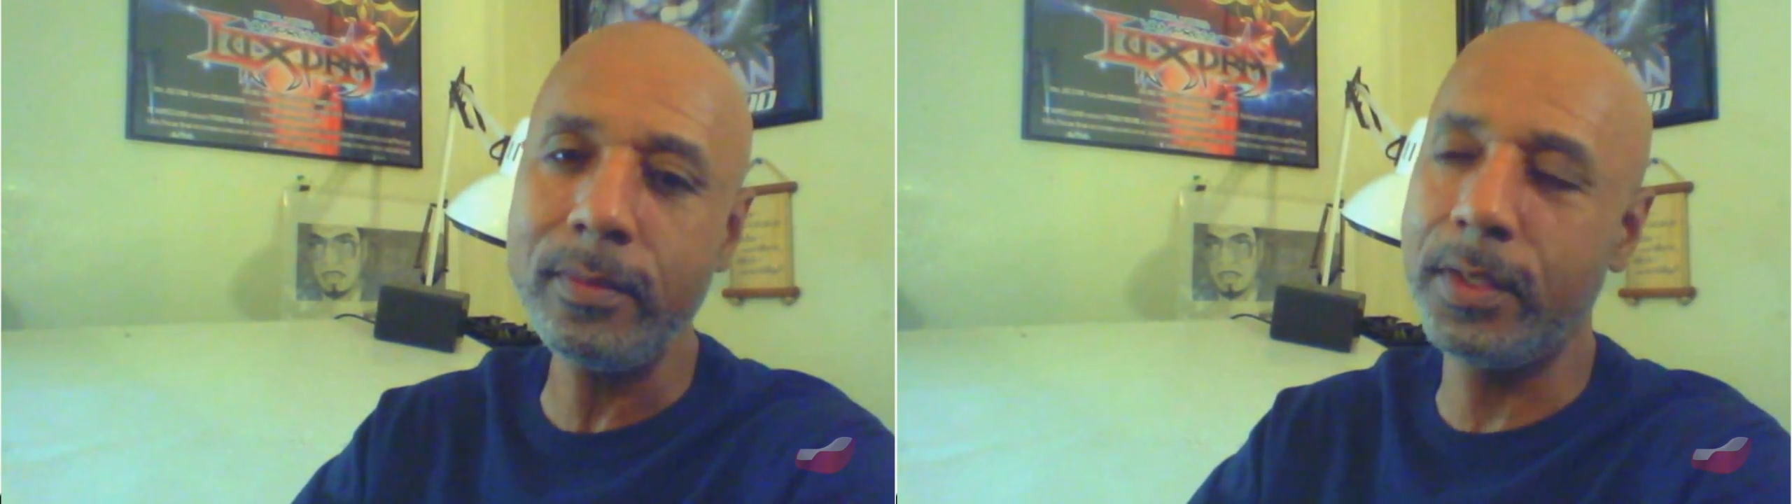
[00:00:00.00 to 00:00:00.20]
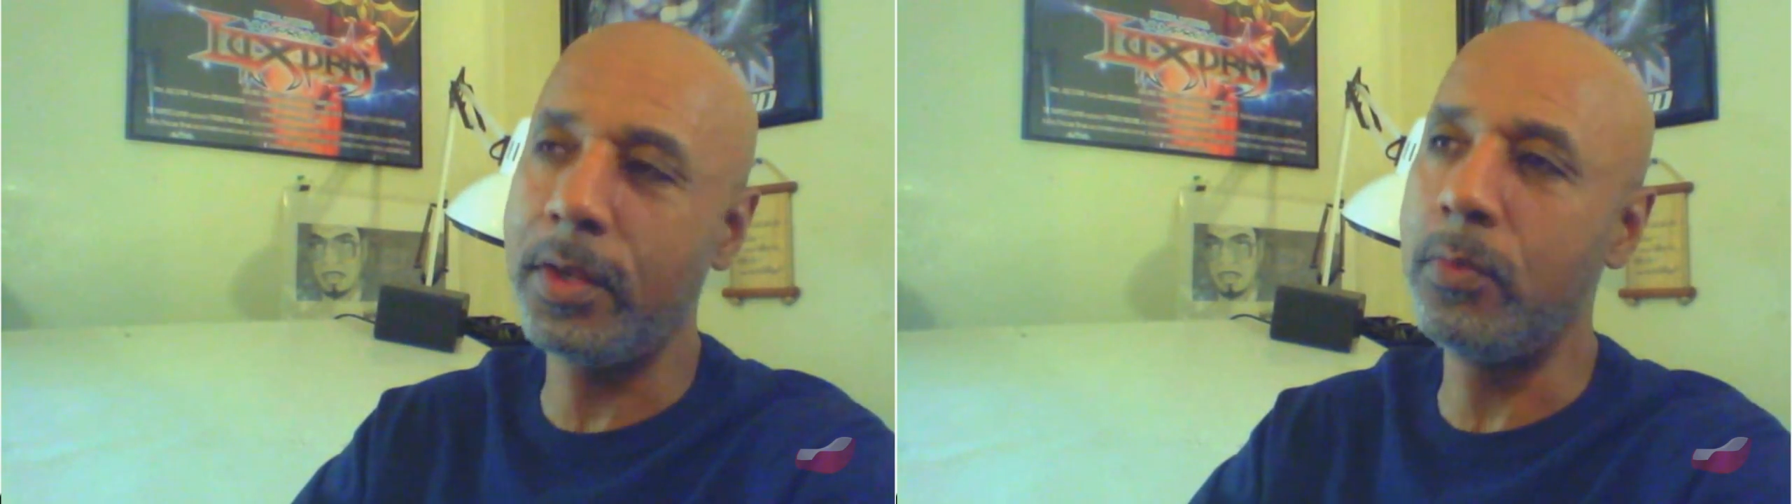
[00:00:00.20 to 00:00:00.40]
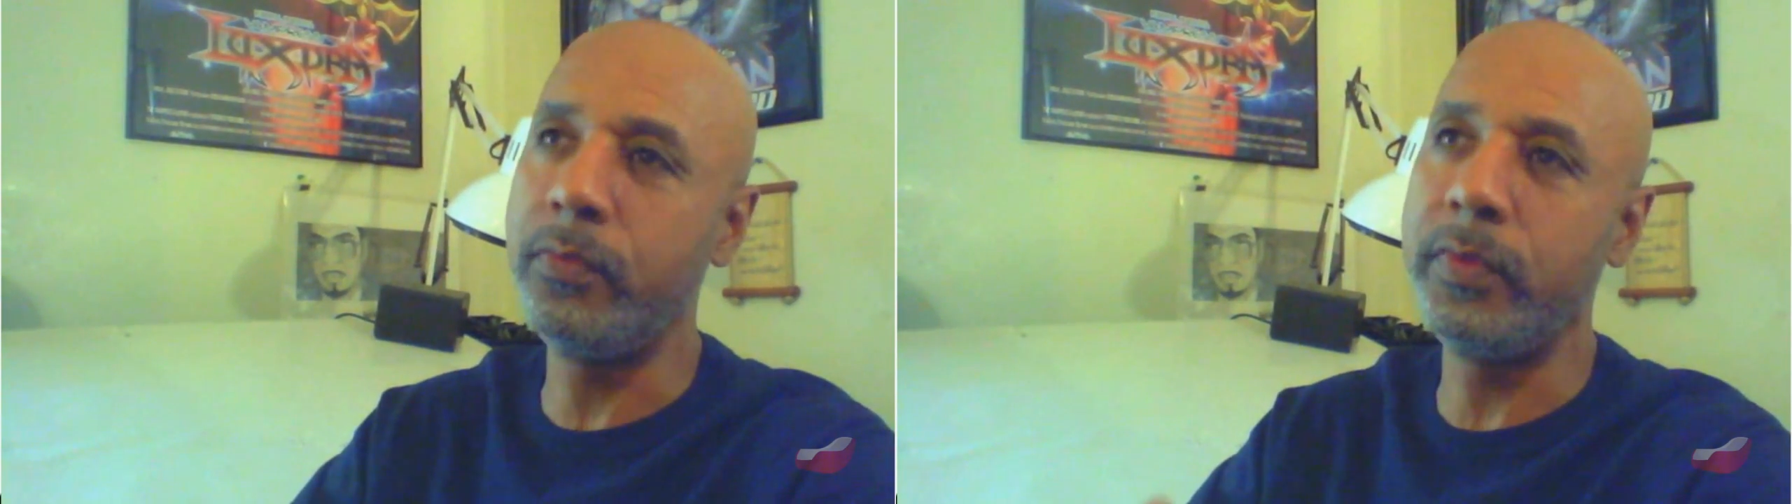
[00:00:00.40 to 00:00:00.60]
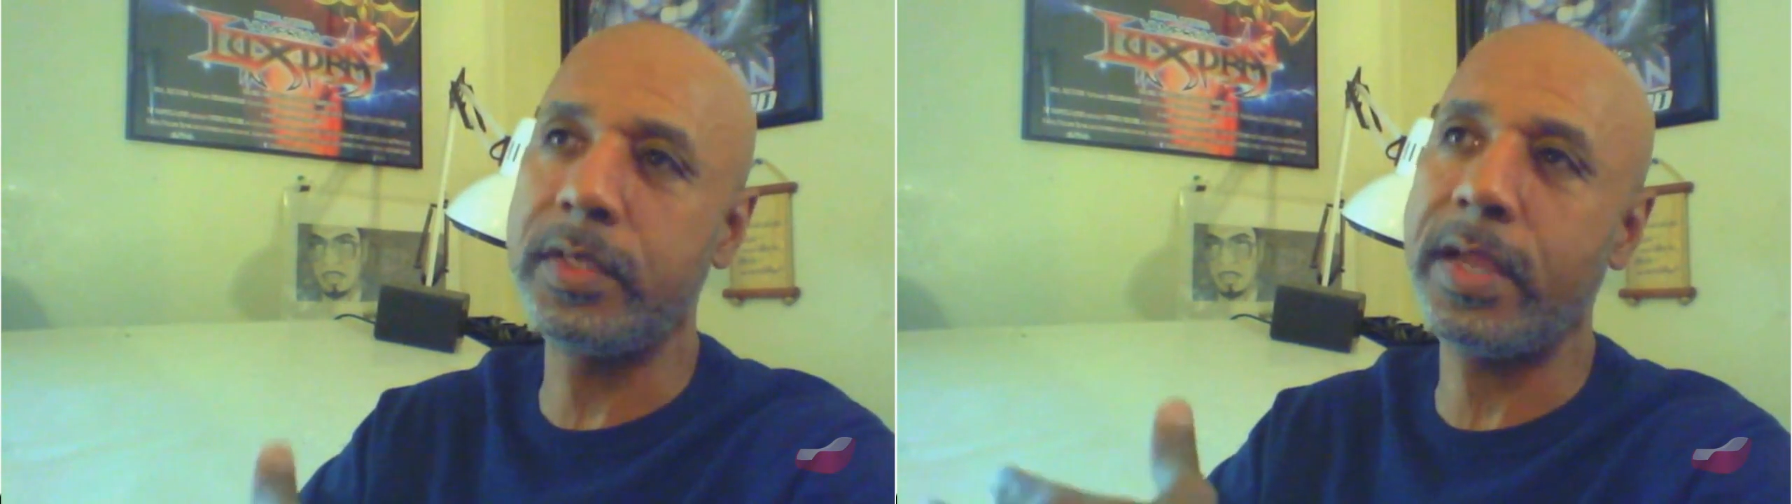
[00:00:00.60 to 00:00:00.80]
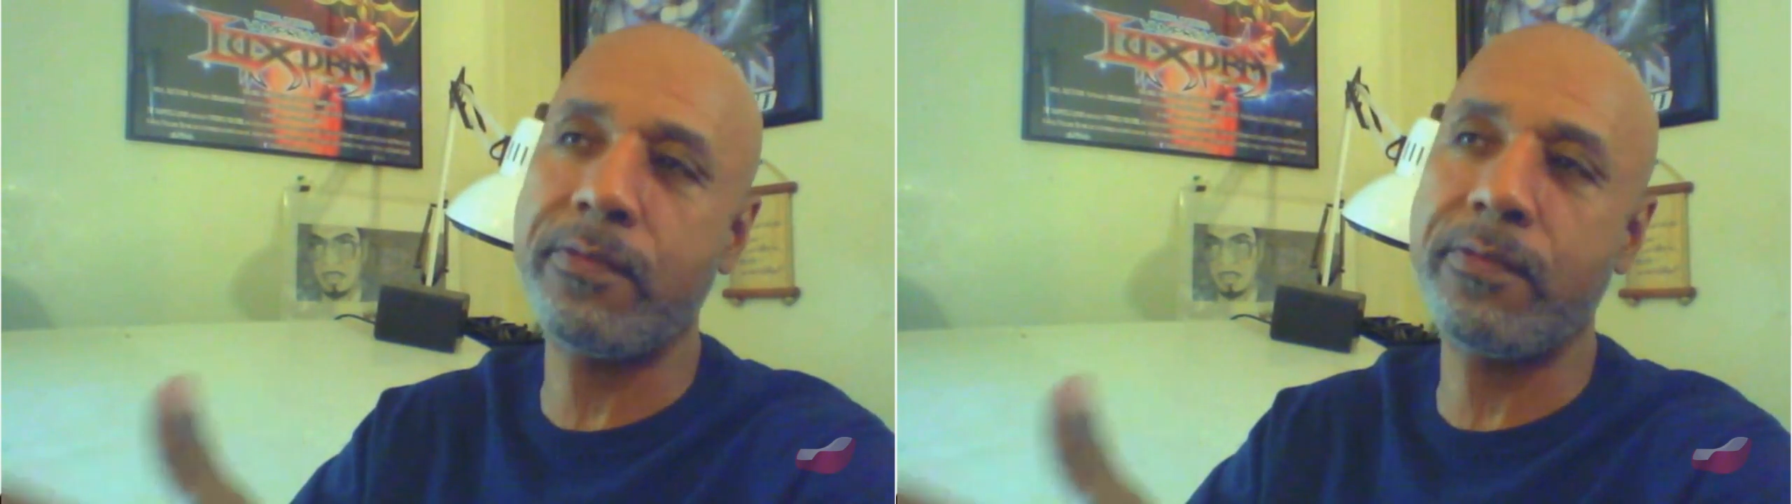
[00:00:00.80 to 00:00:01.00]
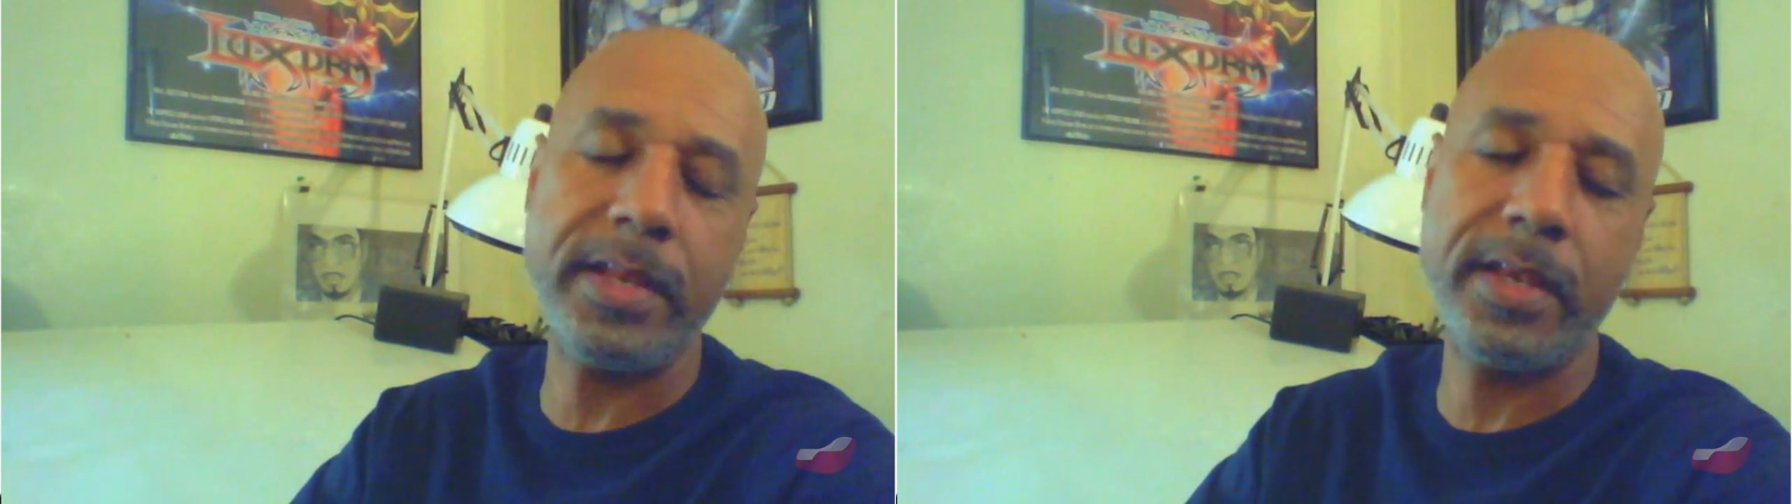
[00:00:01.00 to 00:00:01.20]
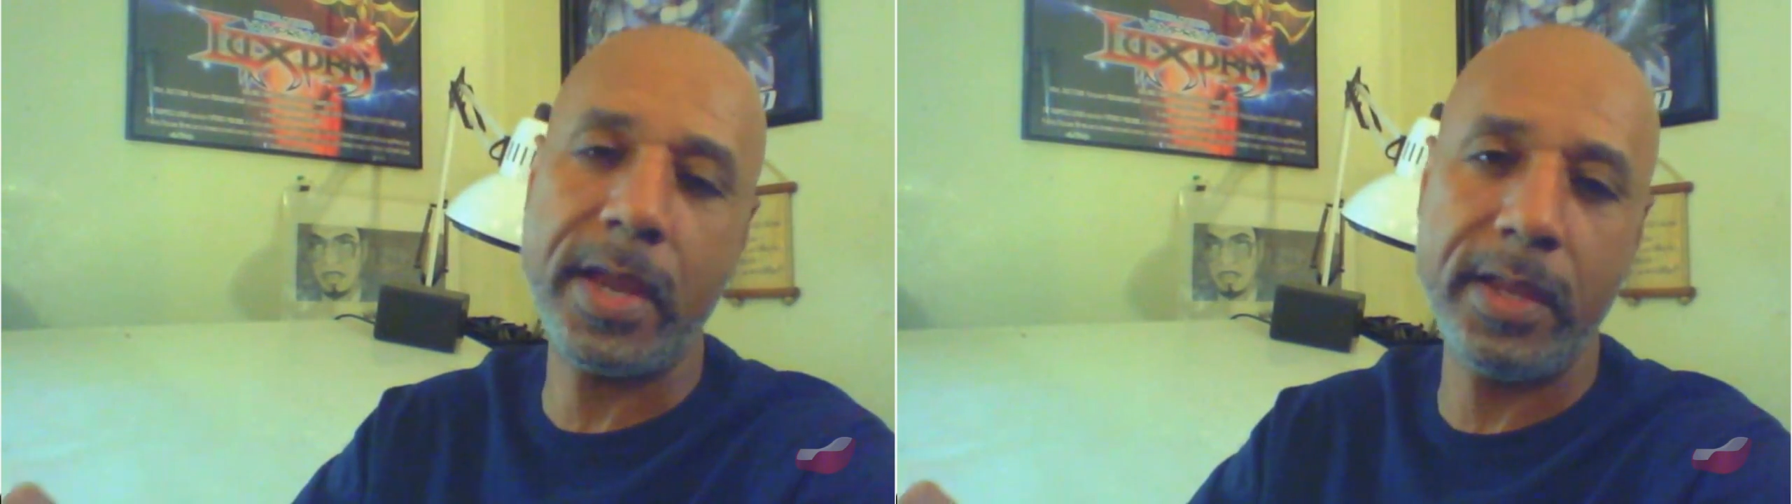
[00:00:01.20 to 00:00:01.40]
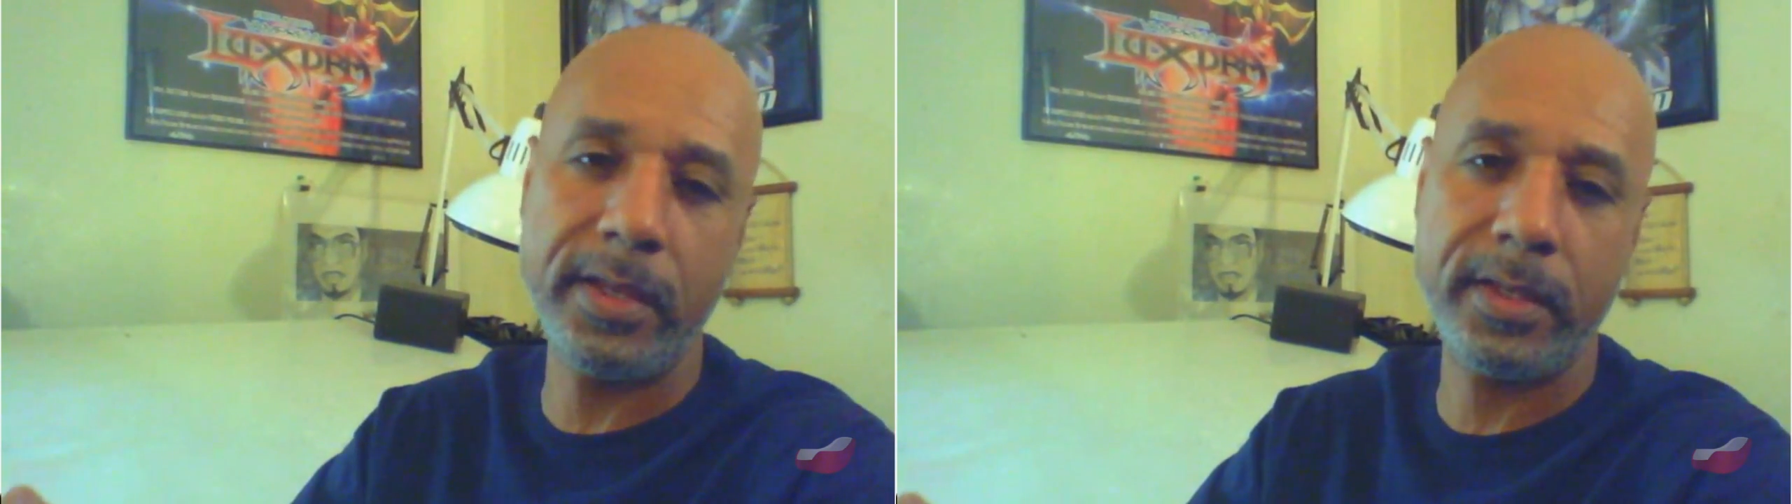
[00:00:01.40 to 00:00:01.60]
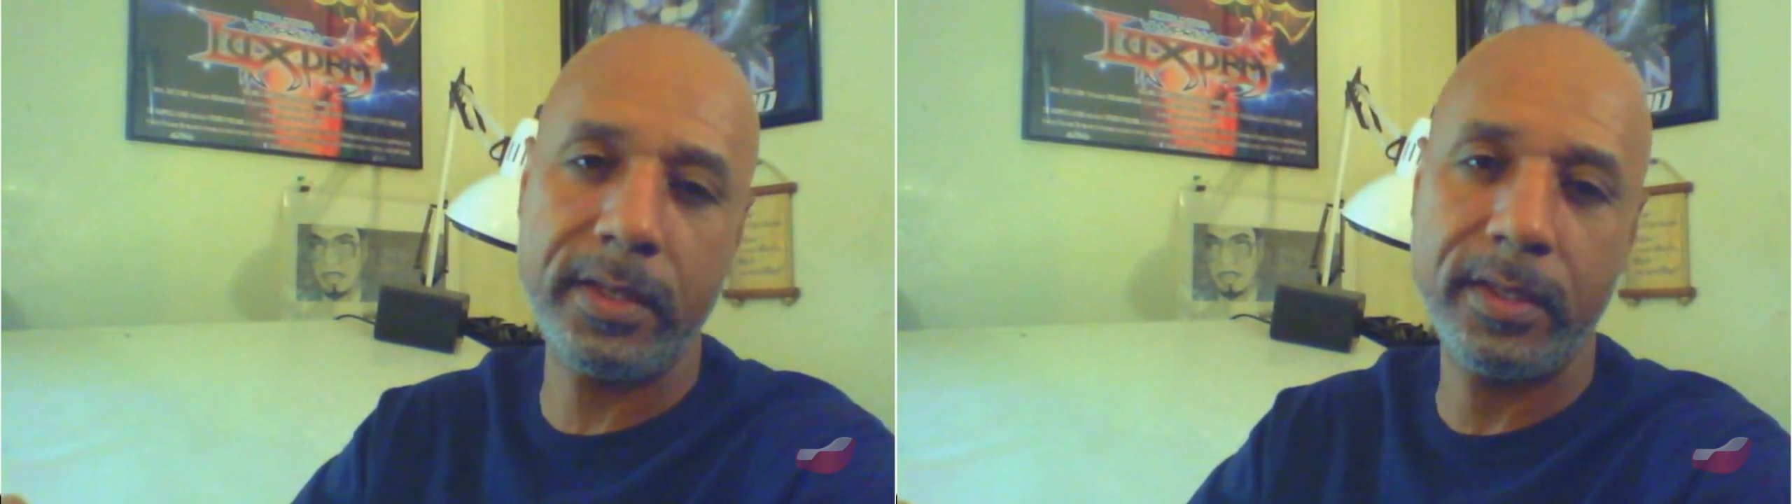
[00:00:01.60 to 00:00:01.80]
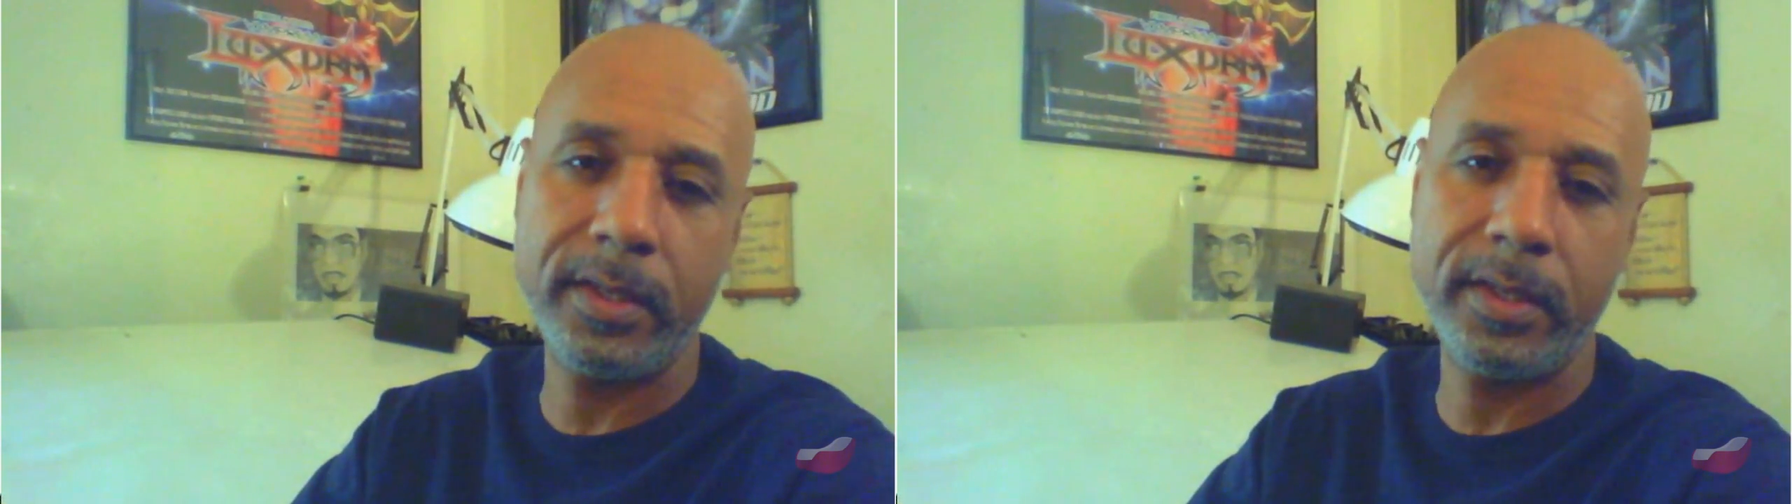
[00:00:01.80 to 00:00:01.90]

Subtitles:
Movies like Fright Night.